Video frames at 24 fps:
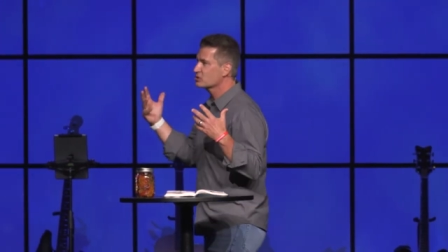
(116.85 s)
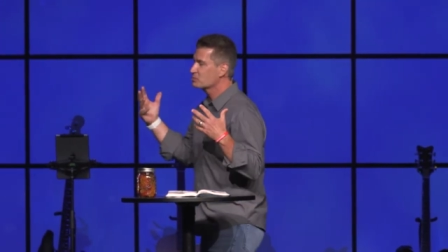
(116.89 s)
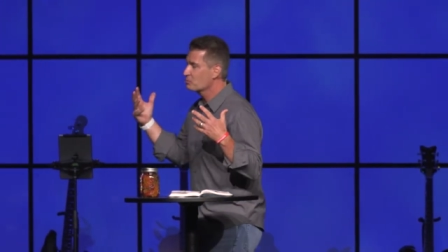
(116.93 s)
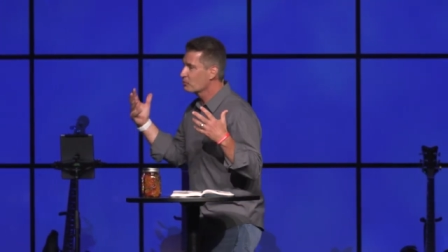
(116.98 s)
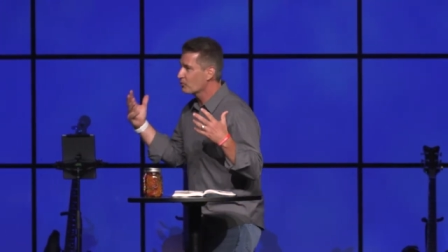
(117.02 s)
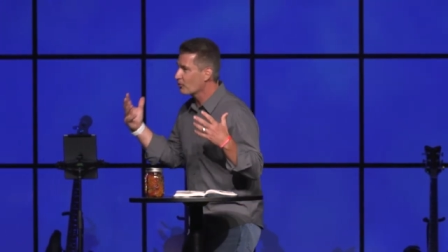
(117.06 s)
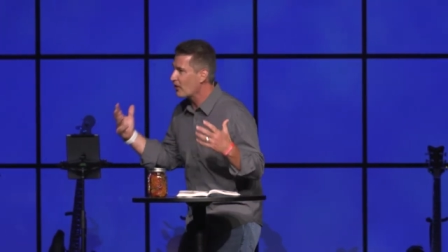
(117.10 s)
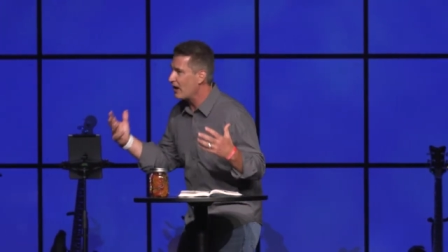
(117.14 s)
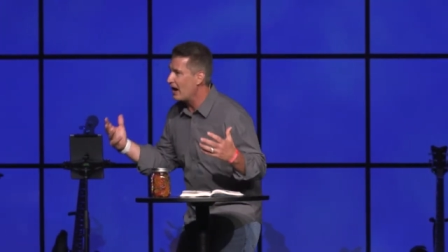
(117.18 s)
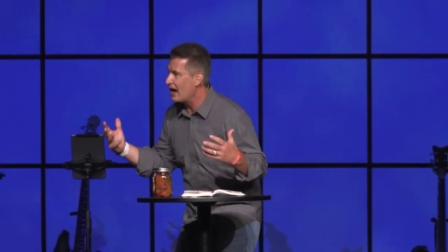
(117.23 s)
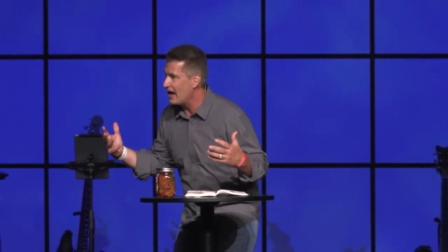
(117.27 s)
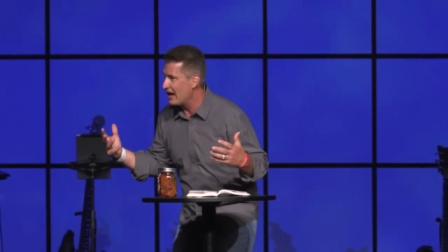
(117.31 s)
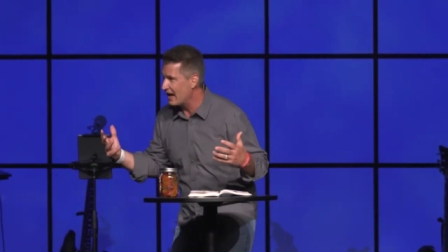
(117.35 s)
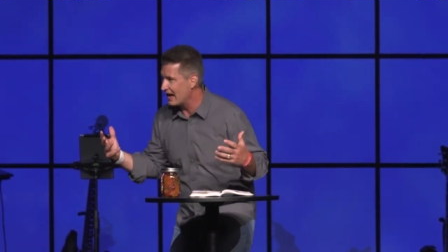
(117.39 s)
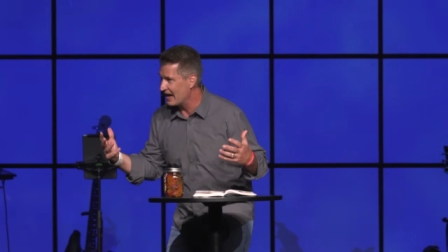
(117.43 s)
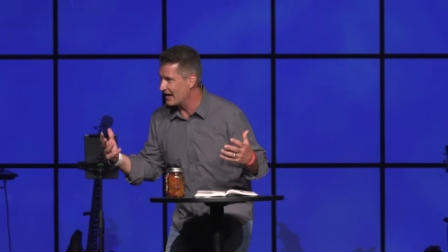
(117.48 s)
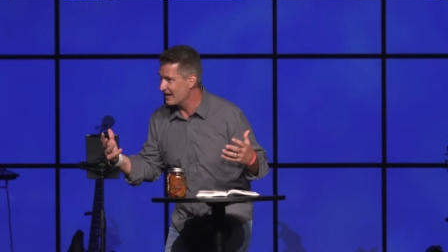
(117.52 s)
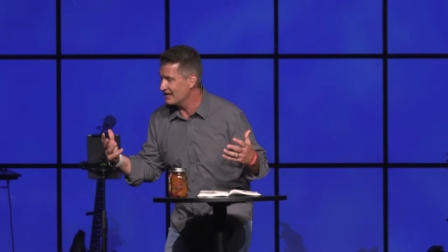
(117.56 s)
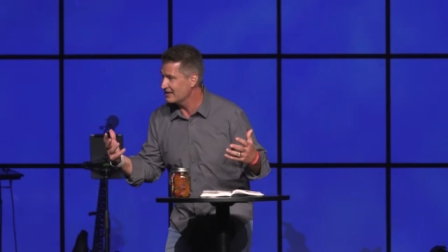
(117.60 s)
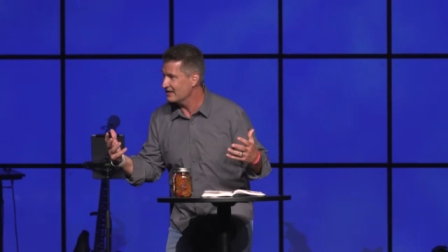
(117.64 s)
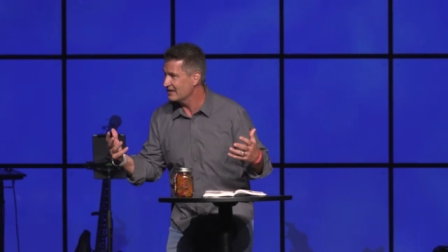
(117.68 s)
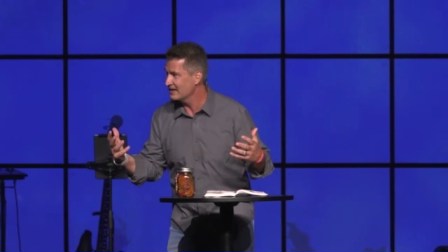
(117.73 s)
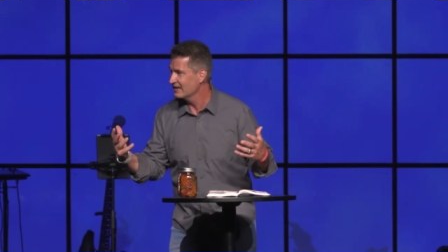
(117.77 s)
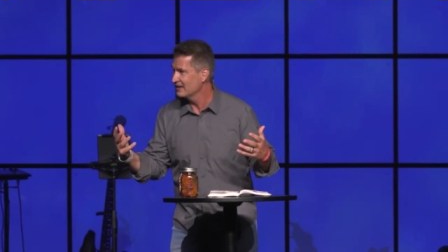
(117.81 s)

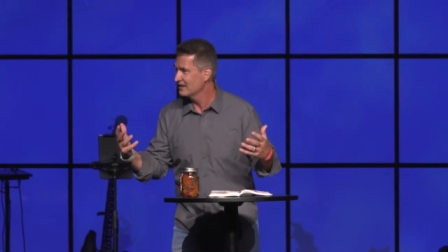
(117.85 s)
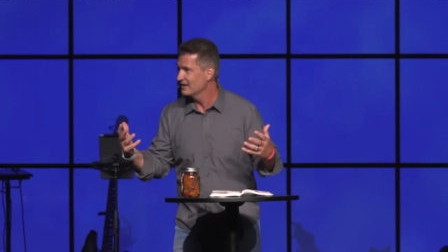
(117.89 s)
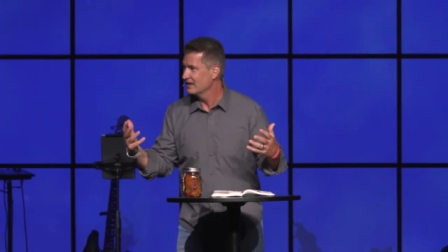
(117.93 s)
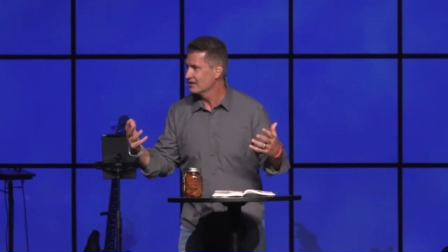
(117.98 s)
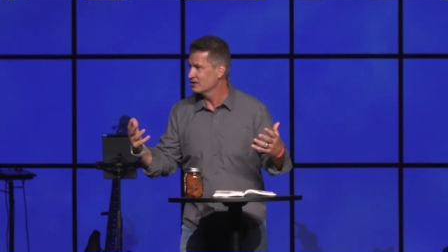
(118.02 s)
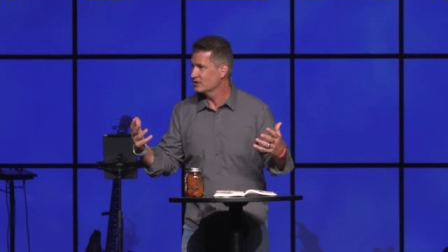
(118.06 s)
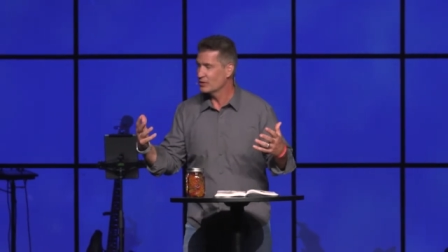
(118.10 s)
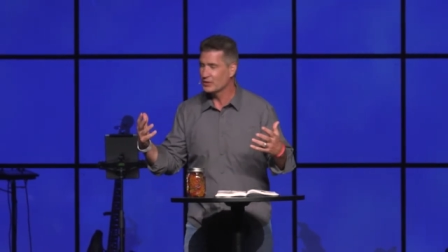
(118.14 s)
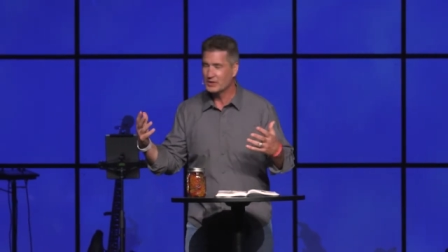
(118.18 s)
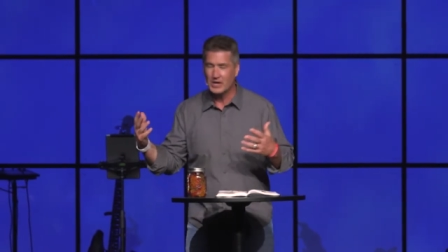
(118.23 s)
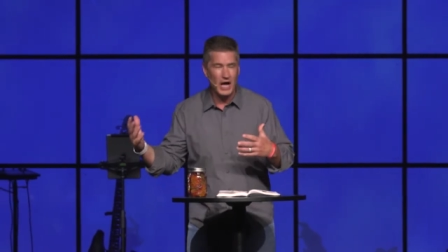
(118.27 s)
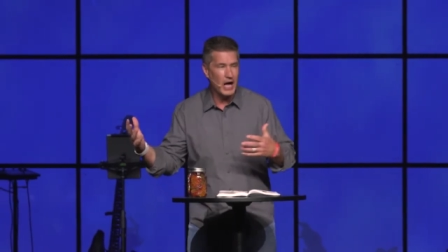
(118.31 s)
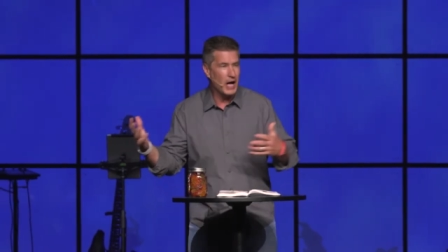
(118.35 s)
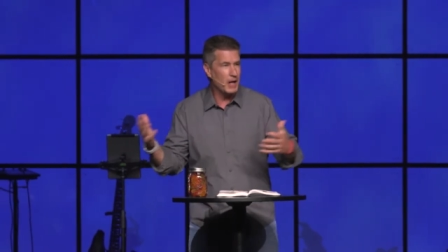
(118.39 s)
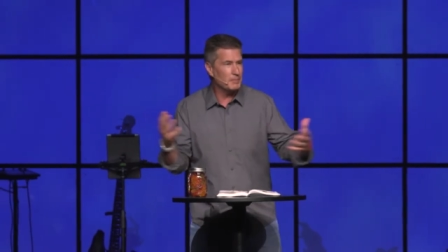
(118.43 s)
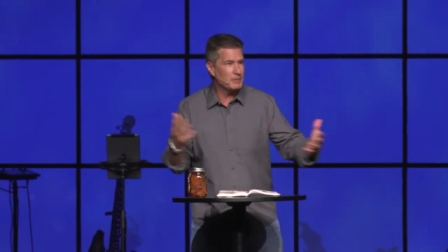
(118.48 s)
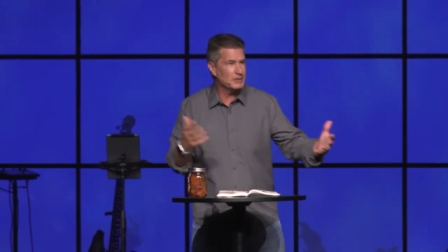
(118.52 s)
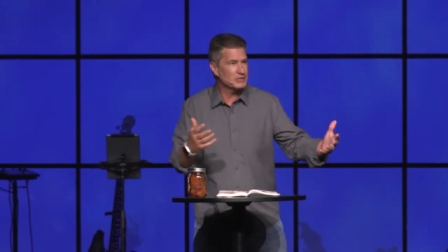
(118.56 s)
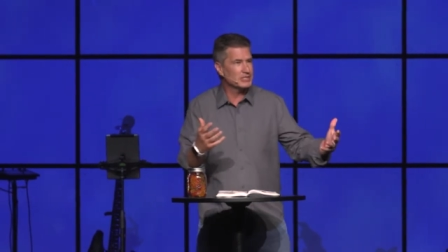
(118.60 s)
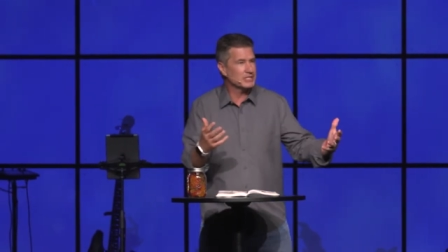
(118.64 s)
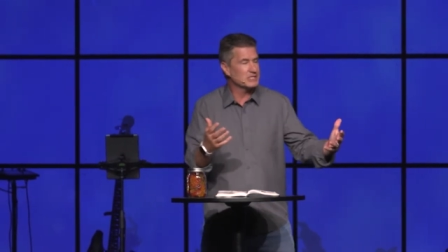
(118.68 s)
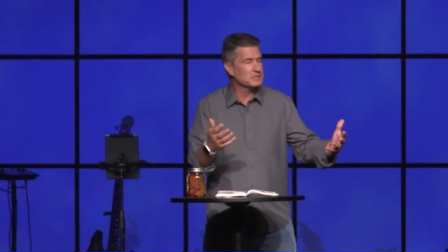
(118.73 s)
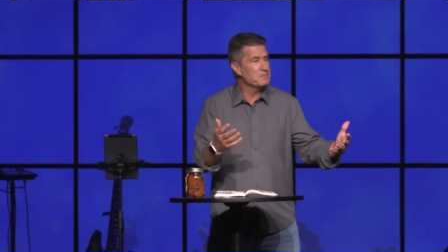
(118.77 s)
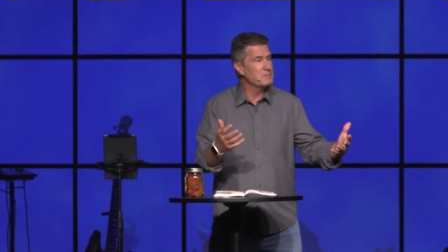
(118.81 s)
bride, to
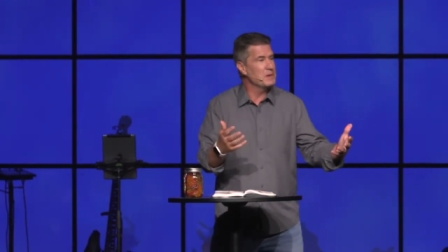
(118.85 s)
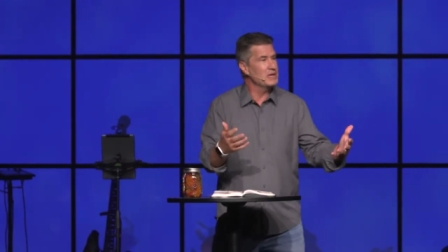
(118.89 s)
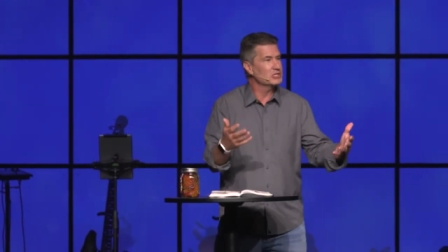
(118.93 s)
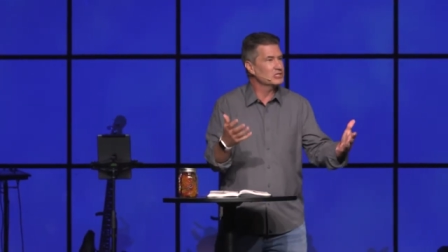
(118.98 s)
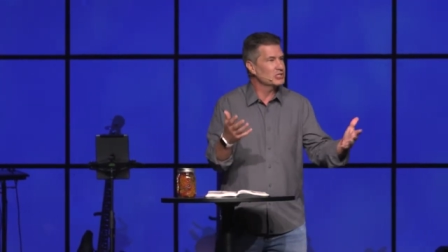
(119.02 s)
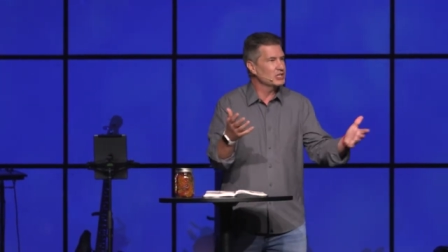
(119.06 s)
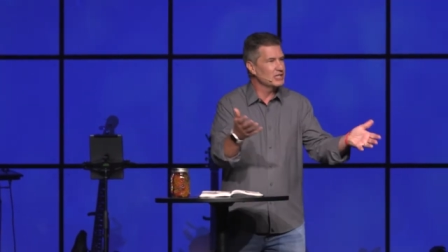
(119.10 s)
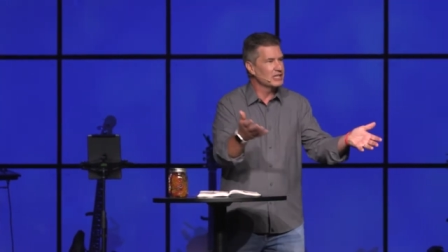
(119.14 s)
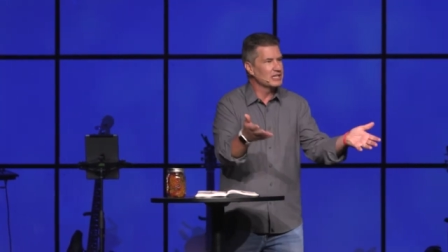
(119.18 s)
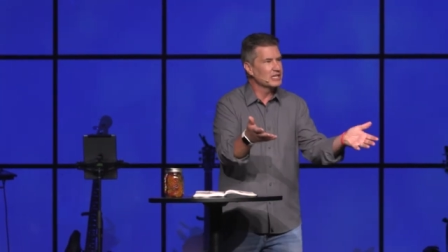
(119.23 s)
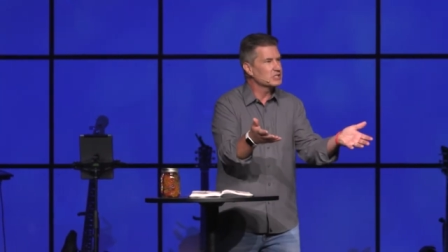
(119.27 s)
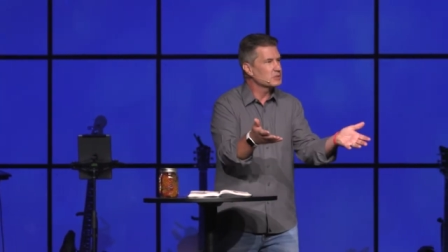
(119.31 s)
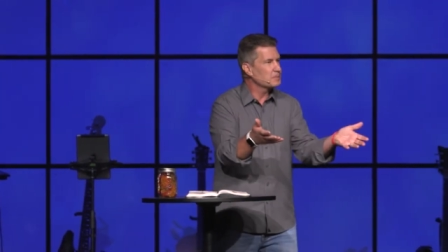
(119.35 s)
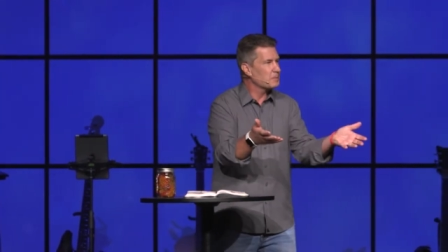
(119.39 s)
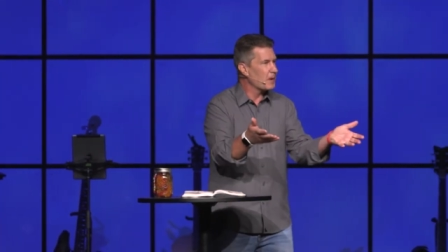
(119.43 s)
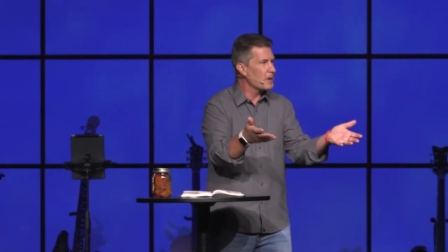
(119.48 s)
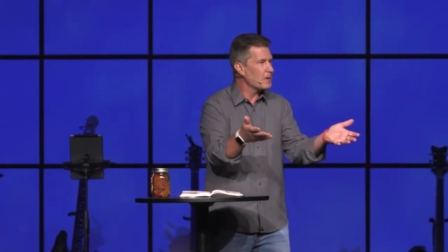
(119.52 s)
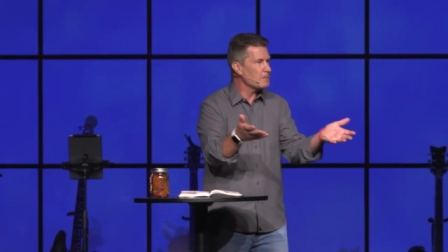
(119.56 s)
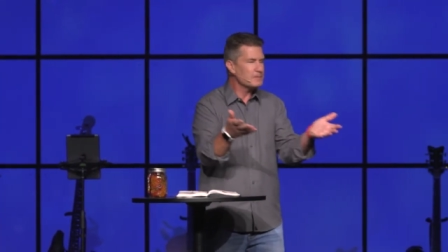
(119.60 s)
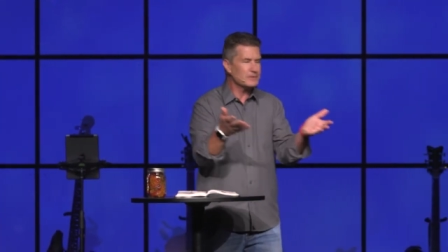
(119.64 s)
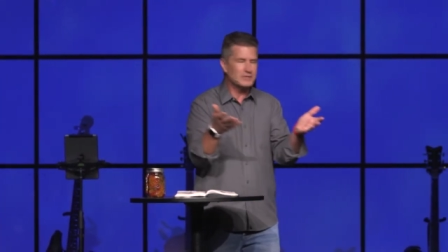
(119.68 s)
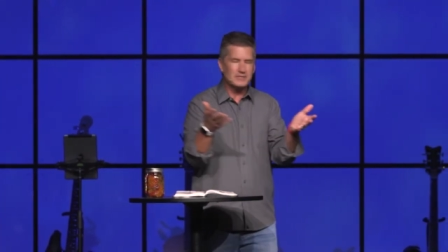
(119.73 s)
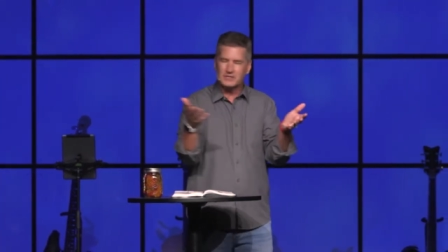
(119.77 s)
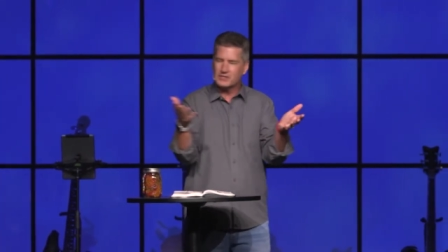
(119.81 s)
accomplish his mission and his
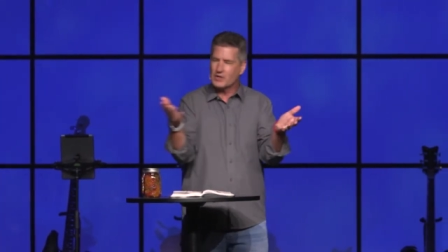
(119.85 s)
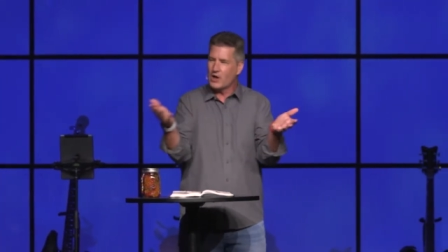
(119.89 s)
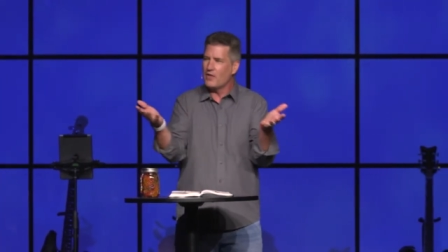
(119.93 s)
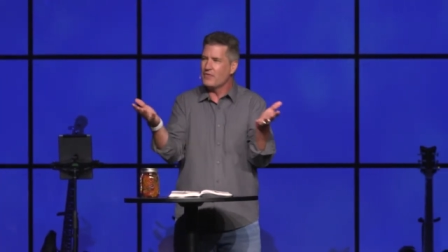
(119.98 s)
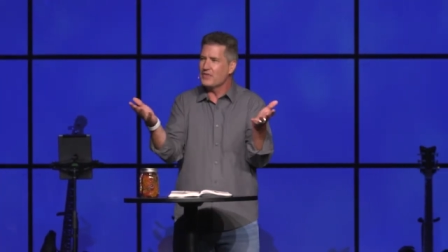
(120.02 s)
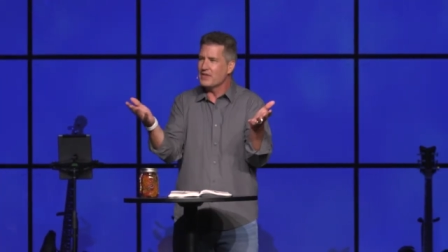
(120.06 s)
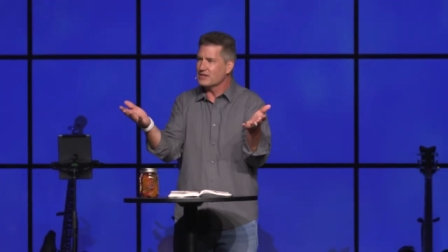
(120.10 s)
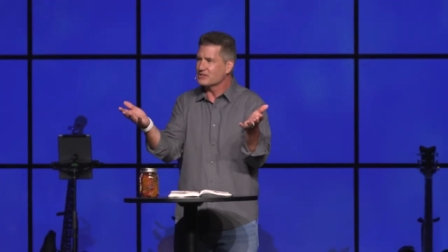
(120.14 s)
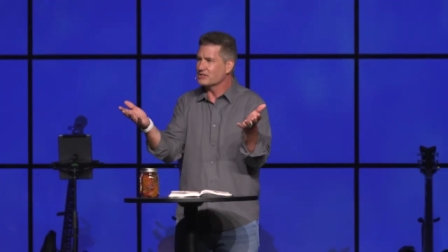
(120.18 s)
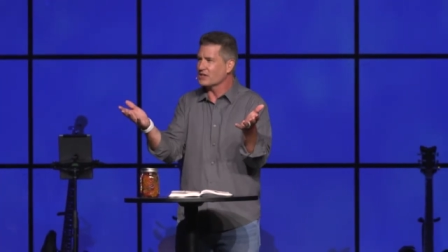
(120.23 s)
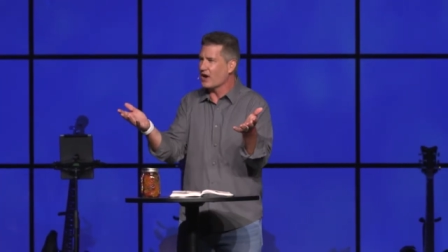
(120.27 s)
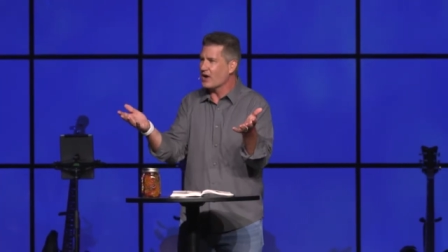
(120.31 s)
purposes on this